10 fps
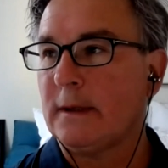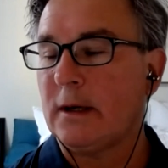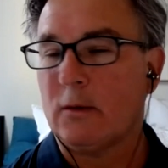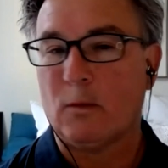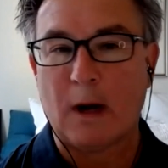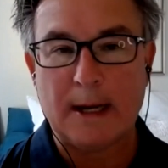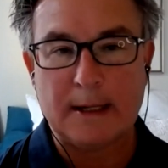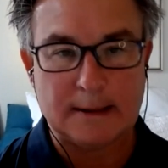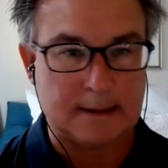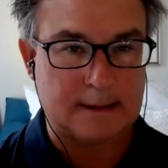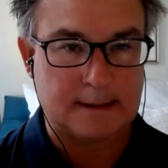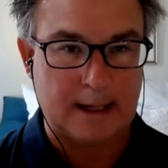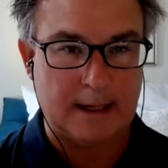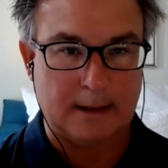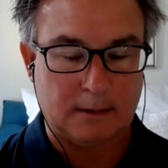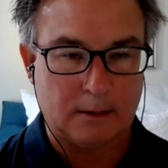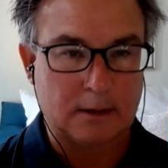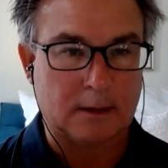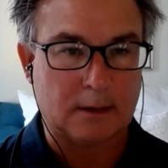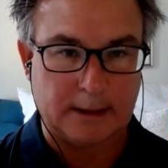why does the Senate
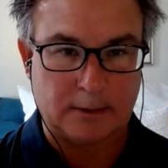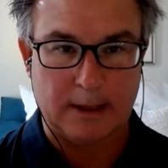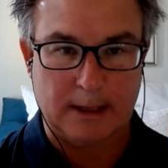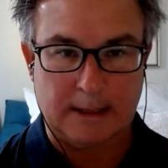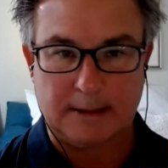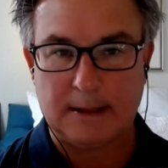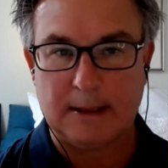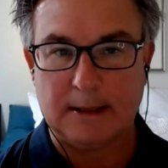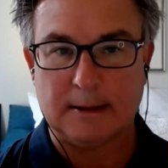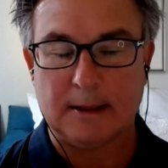look like 2018?